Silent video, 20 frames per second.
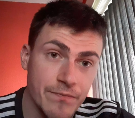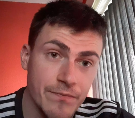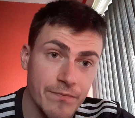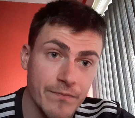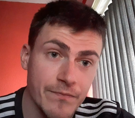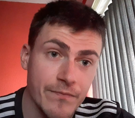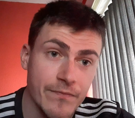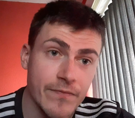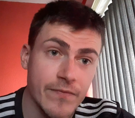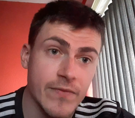
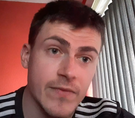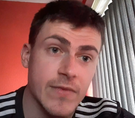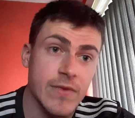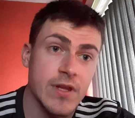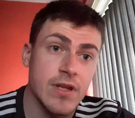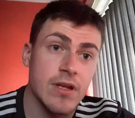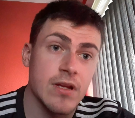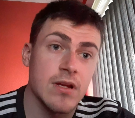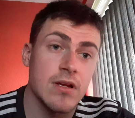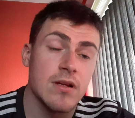
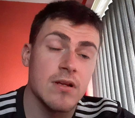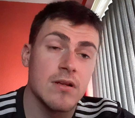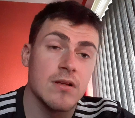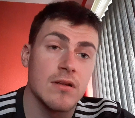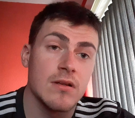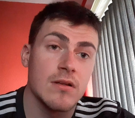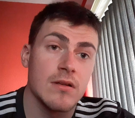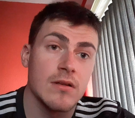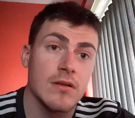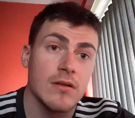
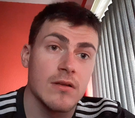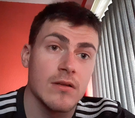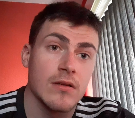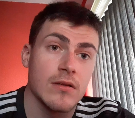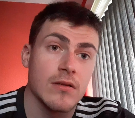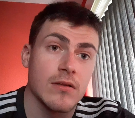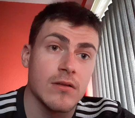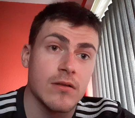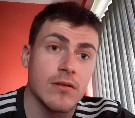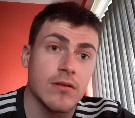
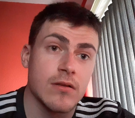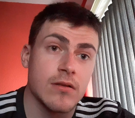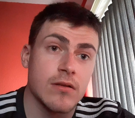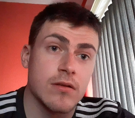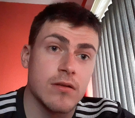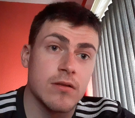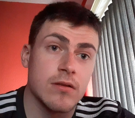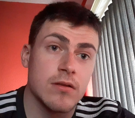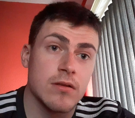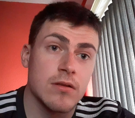
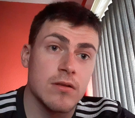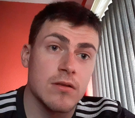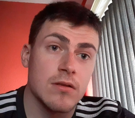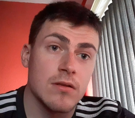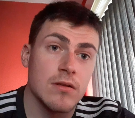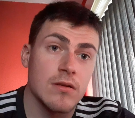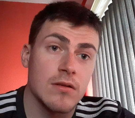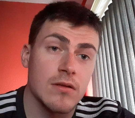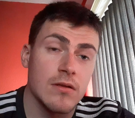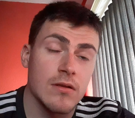
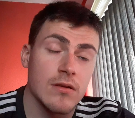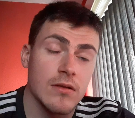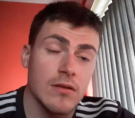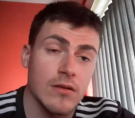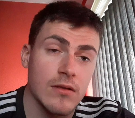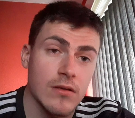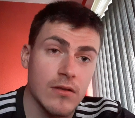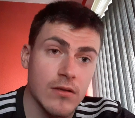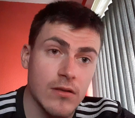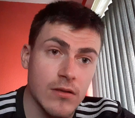
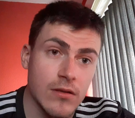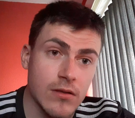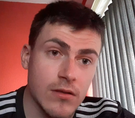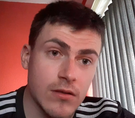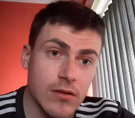Nobody speaks.